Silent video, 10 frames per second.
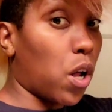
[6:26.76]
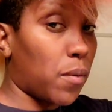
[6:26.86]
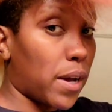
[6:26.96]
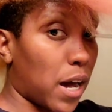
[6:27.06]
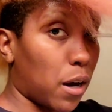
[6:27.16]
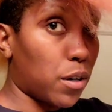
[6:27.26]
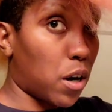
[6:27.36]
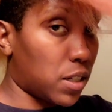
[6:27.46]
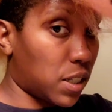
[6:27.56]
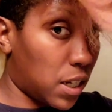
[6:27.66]
all the way out.
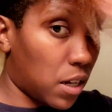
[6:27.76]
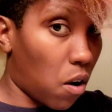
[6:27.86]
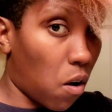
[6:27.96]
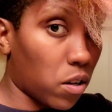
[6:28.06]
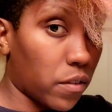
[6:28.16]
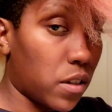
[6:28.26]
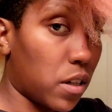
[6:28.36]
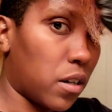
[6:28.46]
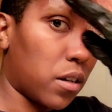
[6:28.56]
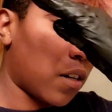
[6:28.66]
Y'all see all of
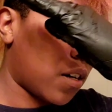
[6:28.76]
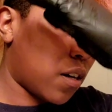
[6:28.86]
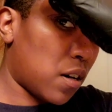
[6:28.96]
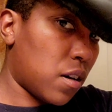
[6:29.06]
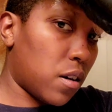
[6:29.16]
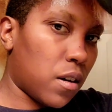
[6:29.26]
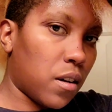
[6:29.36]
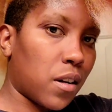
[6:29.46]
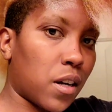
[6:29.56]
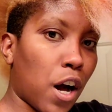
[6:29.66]
the
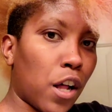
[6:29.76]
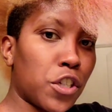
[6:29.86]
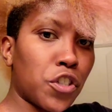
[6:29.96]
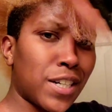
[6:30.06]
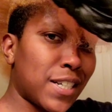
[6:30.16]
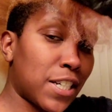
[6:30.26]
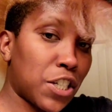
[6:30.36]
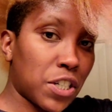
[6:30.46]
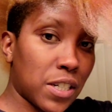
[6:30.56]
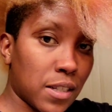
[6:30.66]
color
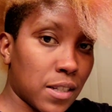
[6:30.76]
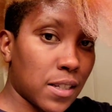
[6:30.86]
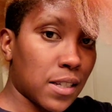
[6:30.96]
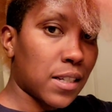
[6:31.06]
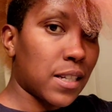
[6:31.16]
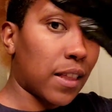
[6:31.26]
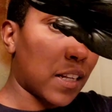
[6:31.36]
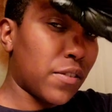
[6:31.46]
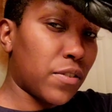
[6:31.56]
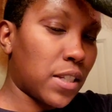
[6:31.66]
transitions. It's like
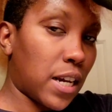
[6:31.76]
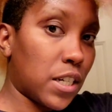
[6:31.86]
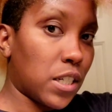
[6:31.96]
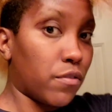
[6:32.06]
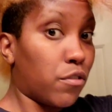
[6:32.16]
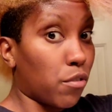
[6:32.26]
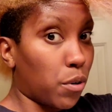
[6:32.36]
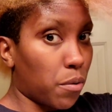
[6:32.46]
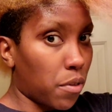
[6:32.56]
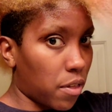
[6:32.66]
the different stages of
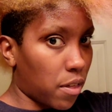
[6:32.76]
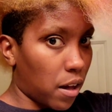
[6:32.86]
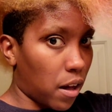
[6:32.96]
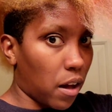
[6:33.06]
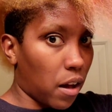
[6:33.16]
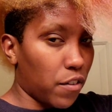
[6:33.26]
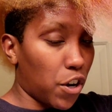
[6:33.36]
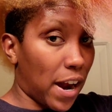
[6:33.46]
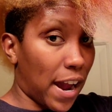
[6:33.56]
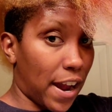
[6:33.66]
growth of
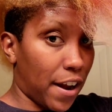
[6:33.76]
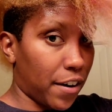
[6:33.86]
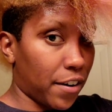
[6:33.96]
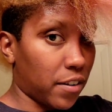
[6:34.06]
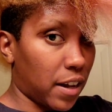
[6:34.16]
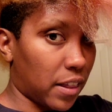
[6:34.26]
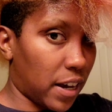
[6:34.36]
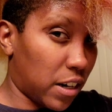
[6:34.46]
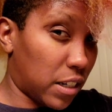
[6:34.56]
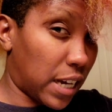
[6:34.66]
your hair, like the
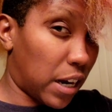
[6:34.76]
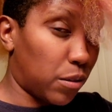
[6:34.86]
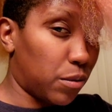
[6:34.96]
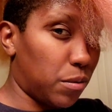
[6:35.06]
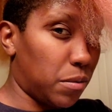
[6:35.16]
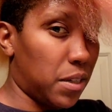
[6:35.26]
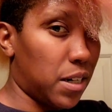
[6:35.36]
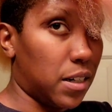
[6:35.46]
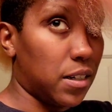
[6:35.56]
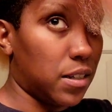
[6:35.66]
hair cycles,
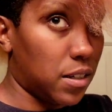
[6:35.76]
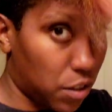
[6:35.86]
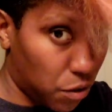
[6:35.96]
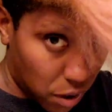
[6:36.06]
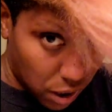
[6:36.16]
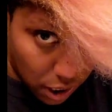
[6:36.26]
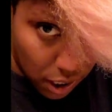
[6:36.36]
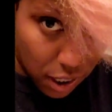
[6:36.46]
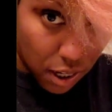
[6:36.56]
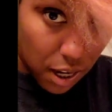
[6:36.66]
because as you
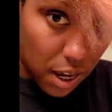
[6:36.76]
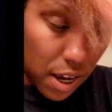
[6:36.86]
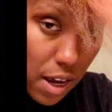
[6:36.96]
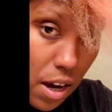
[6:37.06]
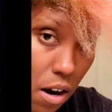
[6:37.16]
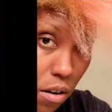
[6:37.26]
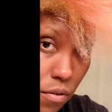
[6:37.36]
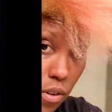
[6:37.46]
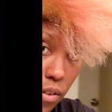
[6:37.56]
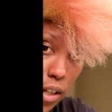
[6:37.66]
see, I don't know
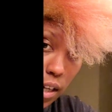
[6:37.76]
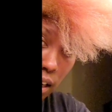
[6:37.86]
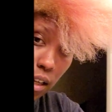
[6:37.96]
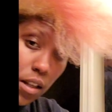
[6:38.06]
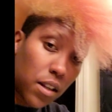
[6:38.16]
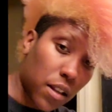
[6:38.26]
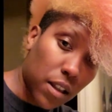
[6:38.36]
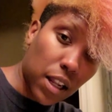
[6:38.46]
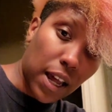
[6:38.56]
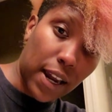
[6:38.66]
if you really can get
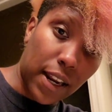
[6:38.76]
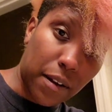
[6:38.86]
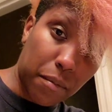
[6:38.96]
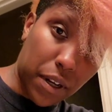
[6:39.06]
the lighting,